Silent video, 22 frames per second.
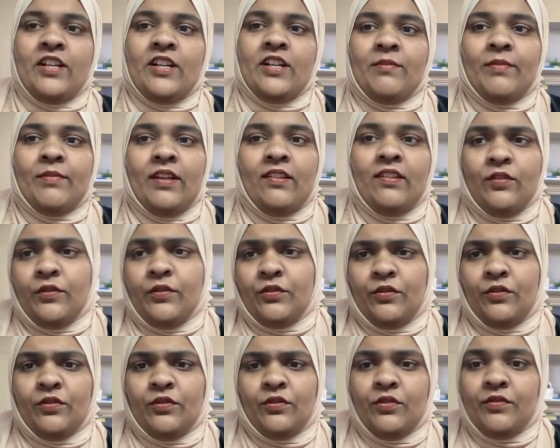number is
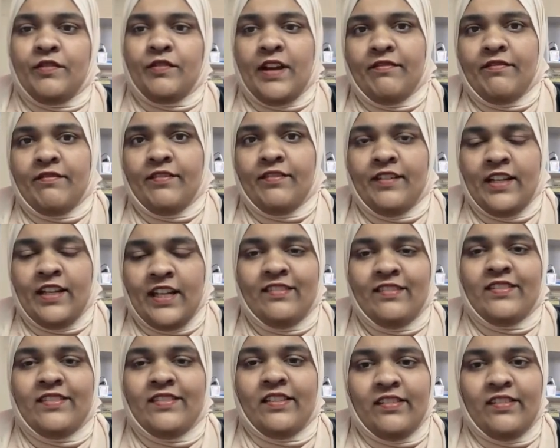
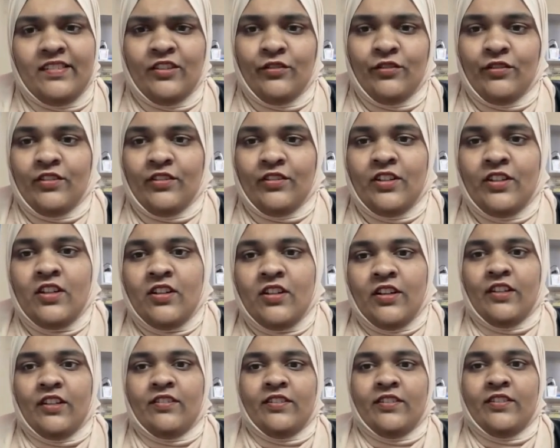2225862.
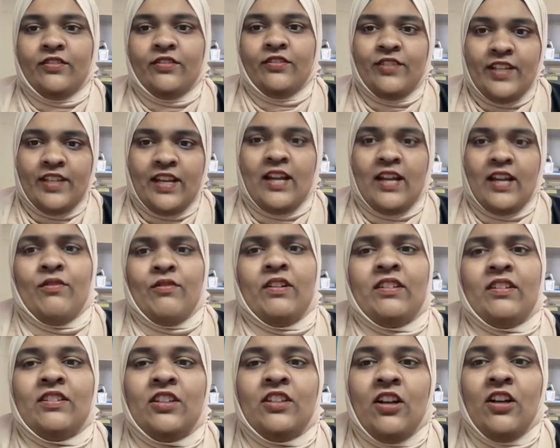Okay, so today I
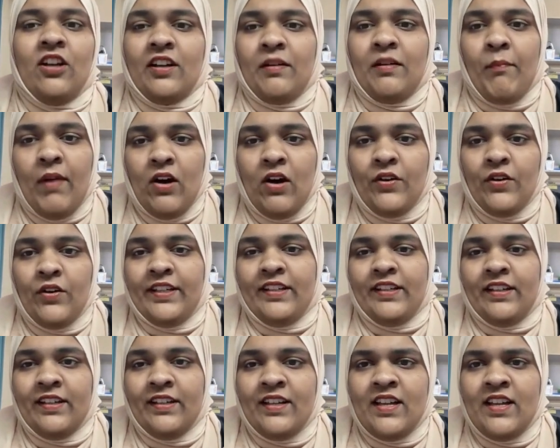will talk about
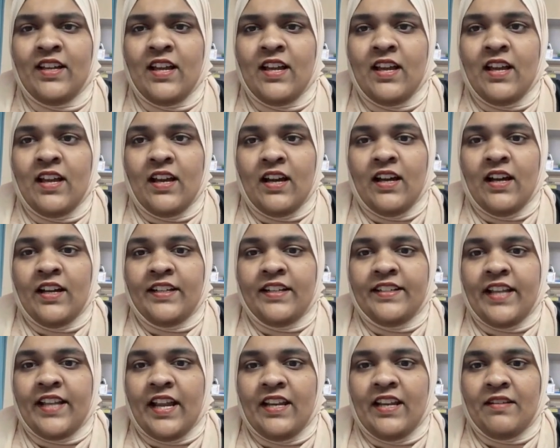the
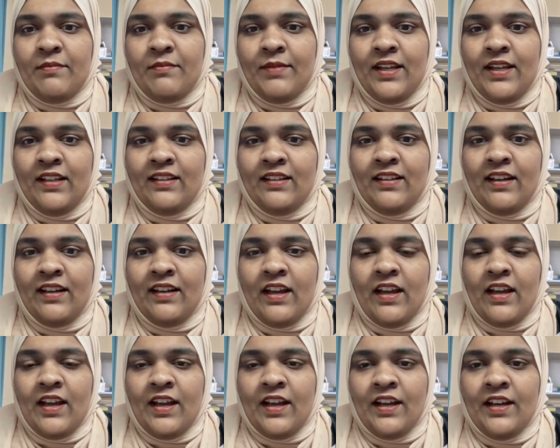dynamic,
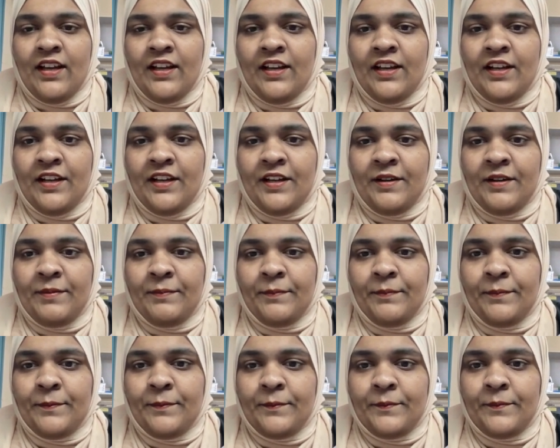um,